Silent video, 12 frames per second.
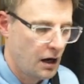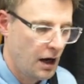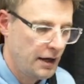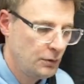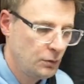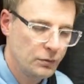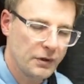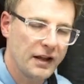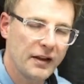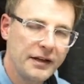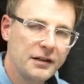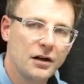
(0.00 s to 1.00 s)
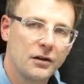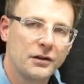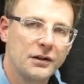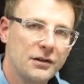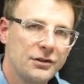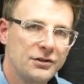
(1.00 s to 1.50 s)
I don't like
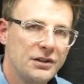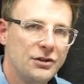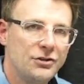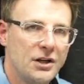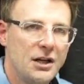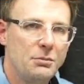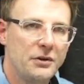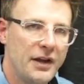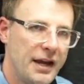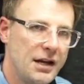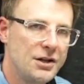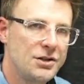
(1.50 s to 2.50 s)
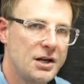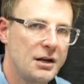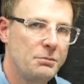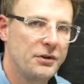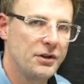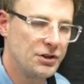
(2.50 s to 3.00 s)
calling it the C shape and the A
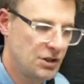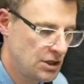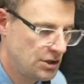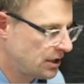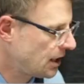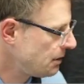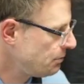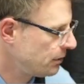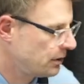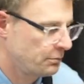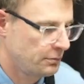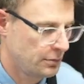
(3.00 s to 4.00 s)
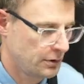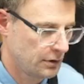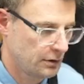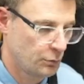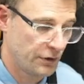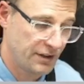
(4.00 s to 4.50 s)
shape and the G shape
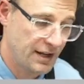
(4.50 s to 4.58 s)
with